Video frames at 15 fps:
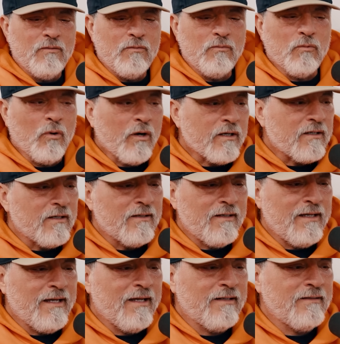work.
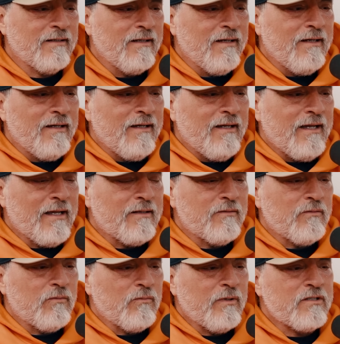And
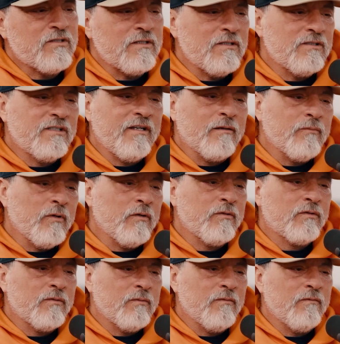Rich and DC are
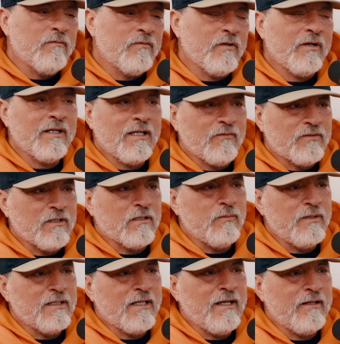both very gifted
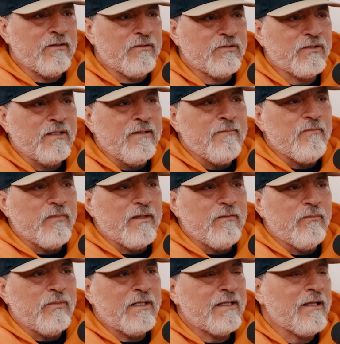communicators.
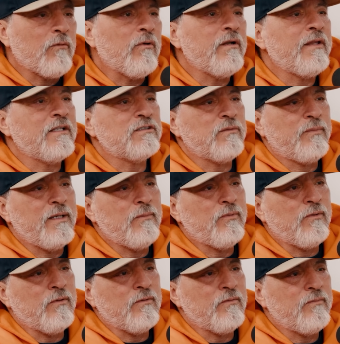But I think one of the things that
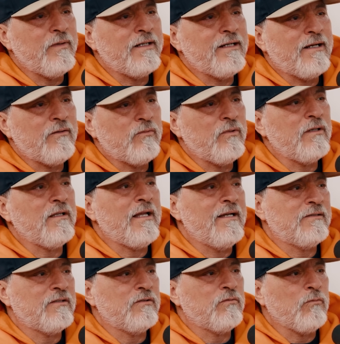people may not
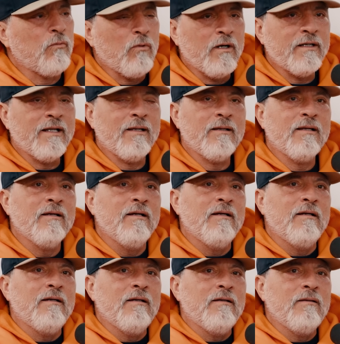realize is what a
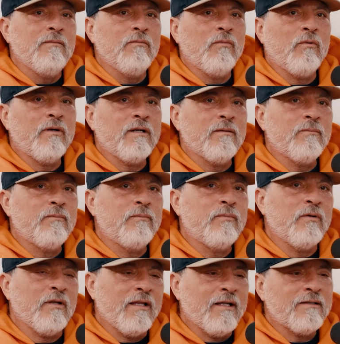
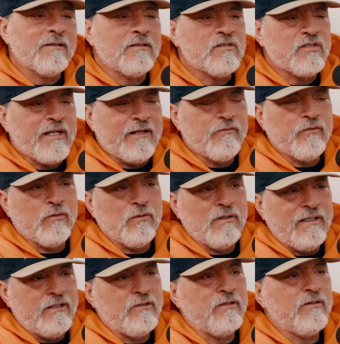brilliant, insightful
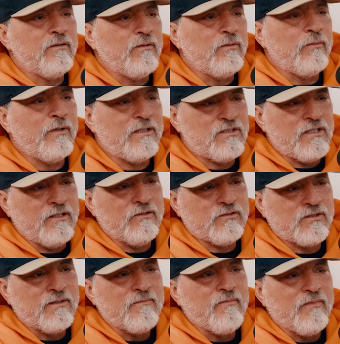leader Rich
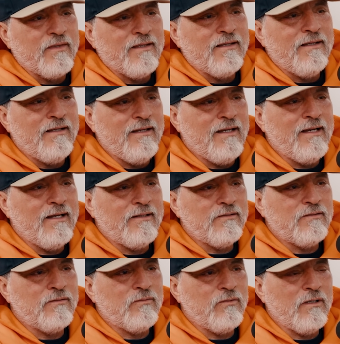is,
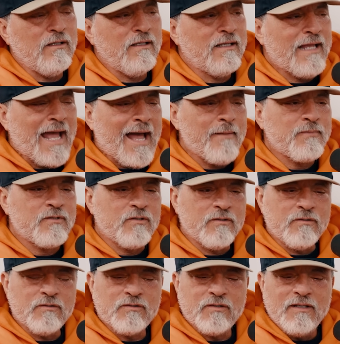and really
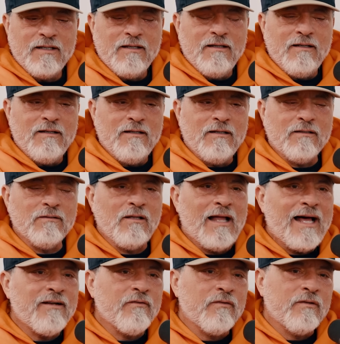captures a
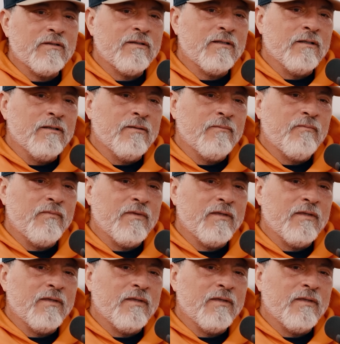lot of the